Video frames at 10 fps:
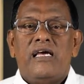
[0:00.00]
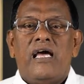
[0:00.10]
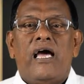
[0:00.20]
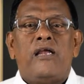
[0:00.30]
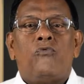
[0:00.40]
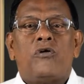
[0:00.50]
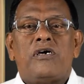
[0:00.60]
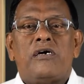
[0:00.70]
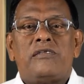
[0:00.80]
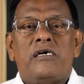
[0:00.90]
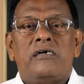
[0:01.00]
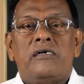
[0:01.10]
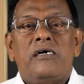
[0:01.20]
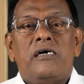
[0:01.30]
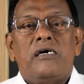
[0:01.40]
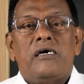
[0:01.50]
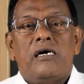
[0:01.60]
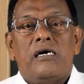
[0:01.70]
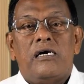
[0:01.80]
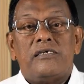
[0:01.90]
and what are the
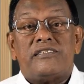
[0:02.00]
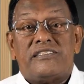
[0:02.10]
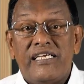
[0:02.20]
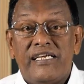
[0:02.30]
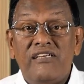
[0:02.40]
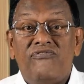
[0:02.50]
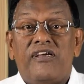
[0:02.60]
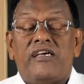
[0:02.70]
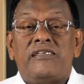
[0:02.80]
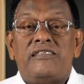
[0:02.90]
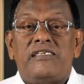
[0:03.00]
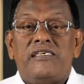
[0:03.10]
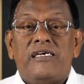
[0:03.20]
significant